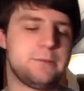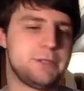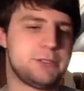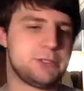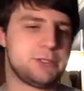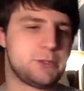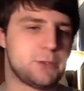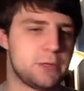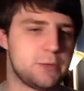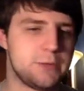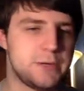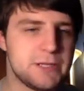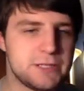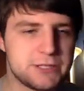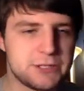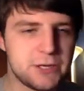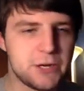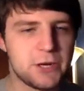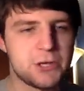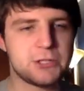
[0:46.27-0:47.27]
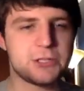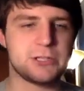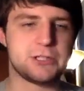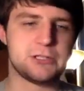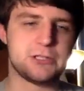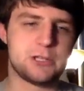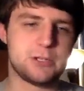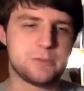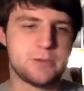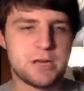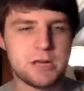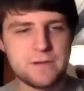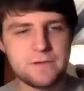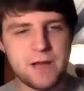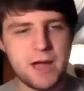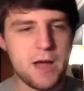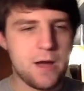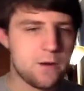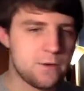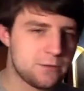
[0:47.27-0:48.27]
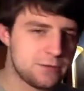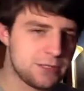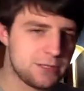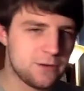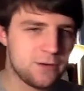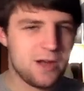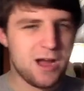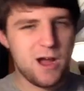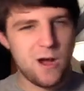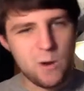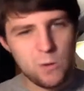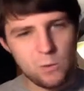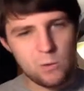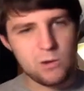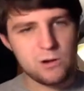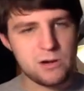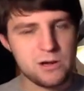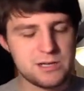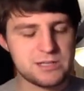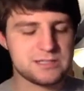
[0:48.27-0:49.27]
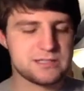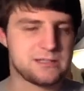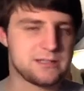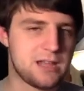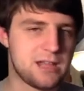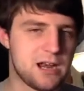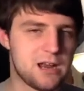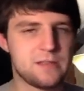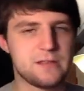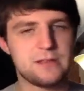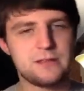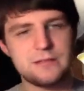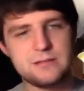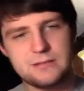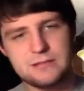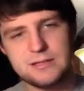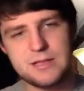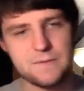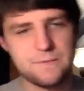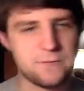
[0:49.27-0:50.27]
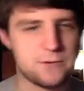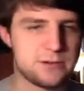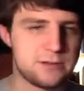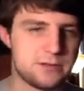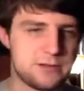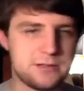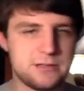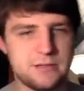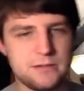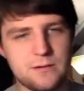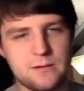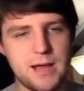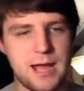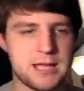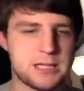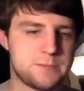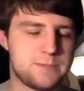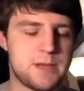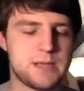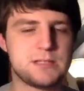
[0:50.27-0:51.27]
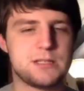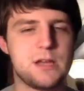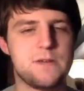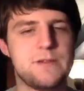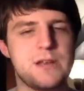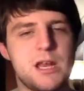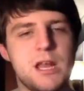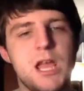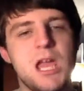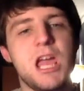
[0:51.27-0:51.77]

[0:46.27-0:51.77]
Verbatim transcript: bit of story research and a little bit of how you know how it works and a lot of the different you know aspects of it,